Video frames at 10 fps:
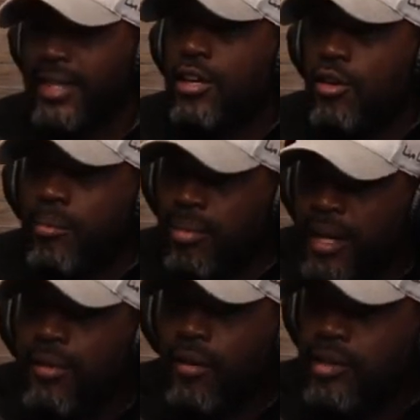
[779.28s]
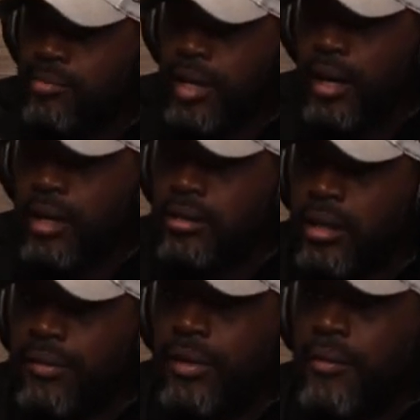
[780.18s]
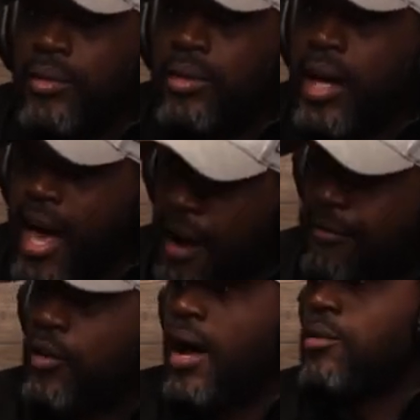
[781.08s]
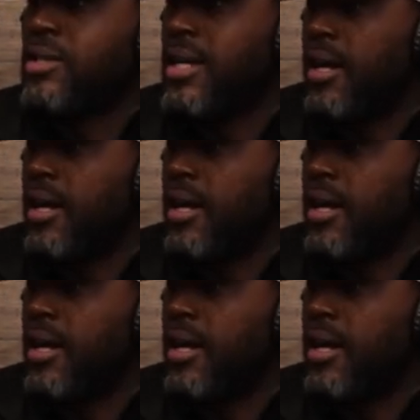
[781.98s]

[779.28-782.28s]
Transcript: I think you can play for us because of the effort I was